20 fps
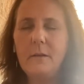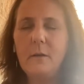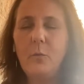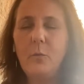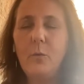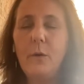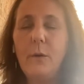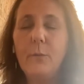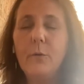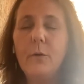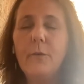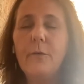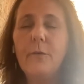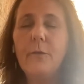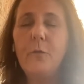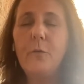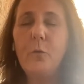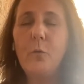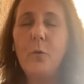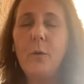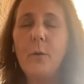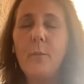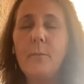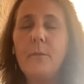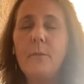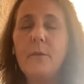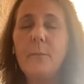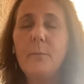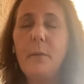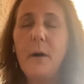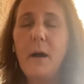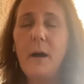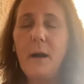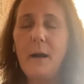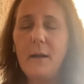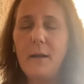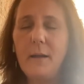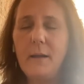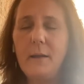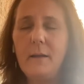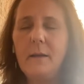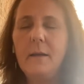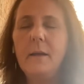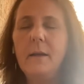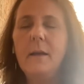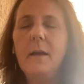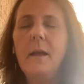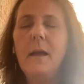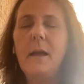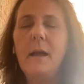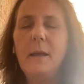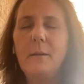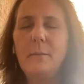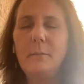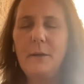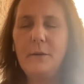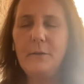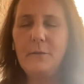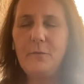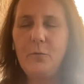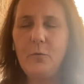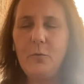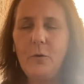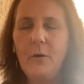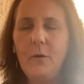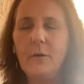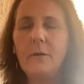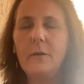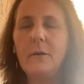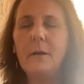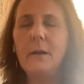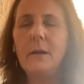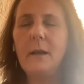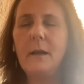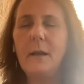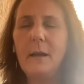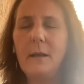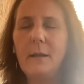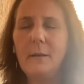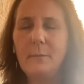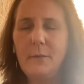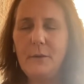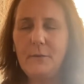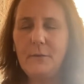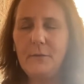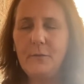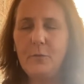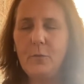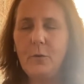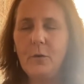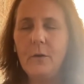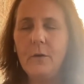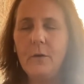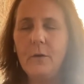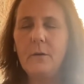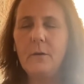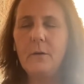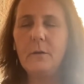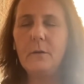We were formed by and before and before.